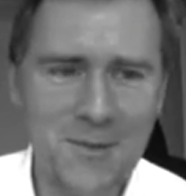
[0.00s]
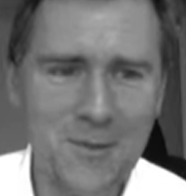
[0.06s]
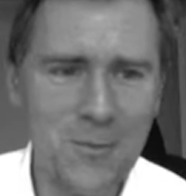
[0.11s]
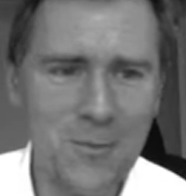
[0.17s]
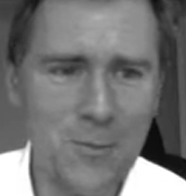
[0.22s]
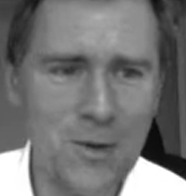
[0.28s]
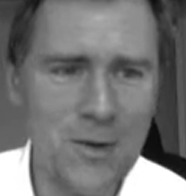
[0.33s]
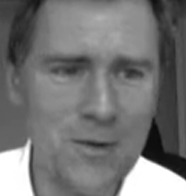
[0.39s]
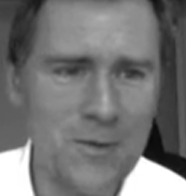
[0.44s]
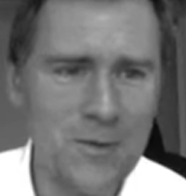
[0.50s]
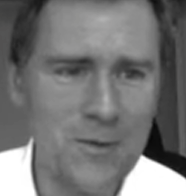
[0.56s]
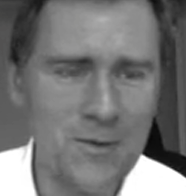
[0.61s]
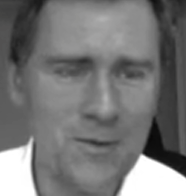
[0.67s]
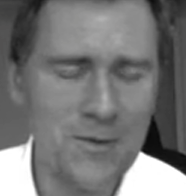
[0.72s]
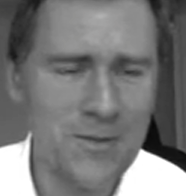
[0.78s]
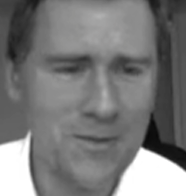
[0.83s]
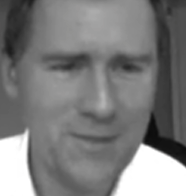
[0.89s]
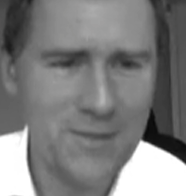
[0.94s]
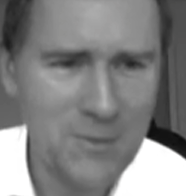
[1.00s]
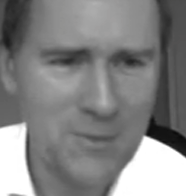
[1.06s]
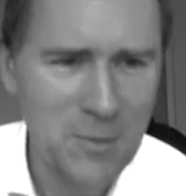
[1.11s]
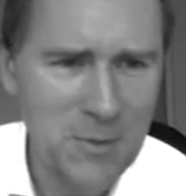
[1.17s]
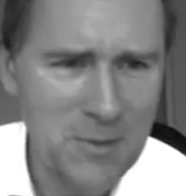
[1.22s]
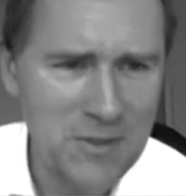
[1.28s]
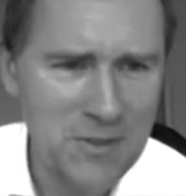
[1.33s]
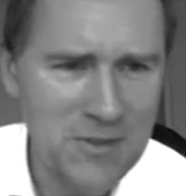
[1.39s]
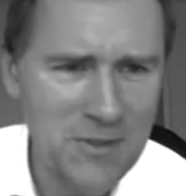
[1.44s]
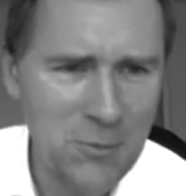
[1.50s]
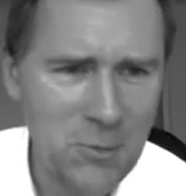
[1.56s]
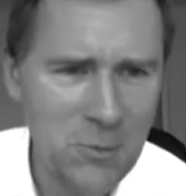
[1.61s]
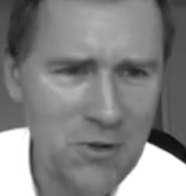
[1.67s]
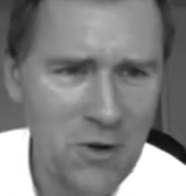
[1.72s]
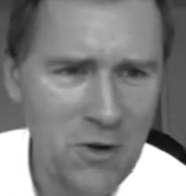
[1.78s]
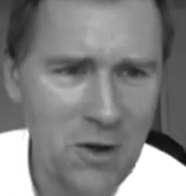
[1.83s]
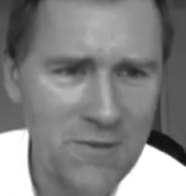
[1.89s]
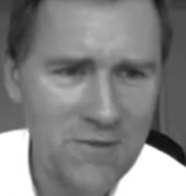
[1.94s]
When do people still wear
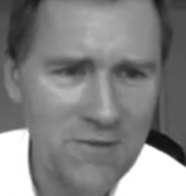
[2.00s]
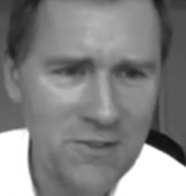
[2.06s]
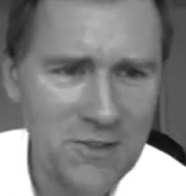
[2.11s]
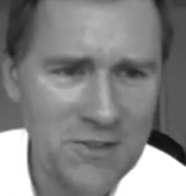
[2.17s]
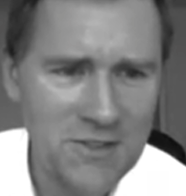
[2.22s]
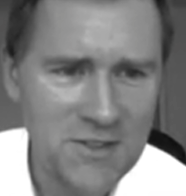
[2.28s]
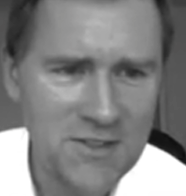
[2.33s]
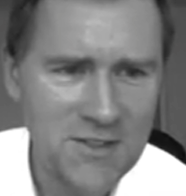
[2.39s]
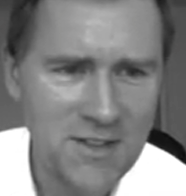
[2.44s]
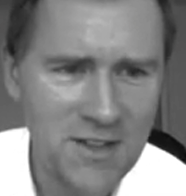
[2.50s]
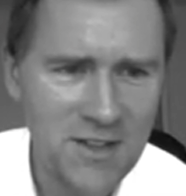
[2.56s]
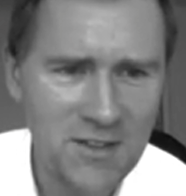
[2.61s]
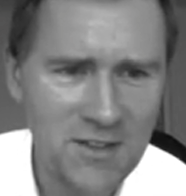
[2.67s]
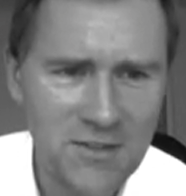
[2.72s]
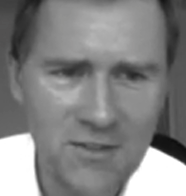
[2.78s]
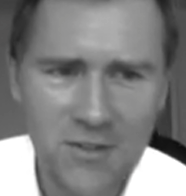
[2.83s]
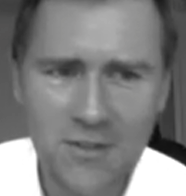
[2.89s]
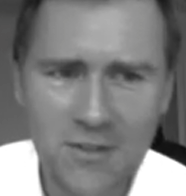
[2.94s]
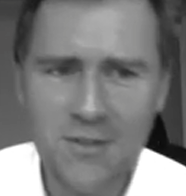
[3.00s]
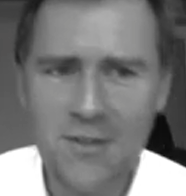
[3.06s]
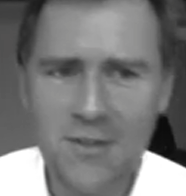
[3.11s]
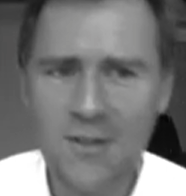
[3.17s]
Converses? I don't know.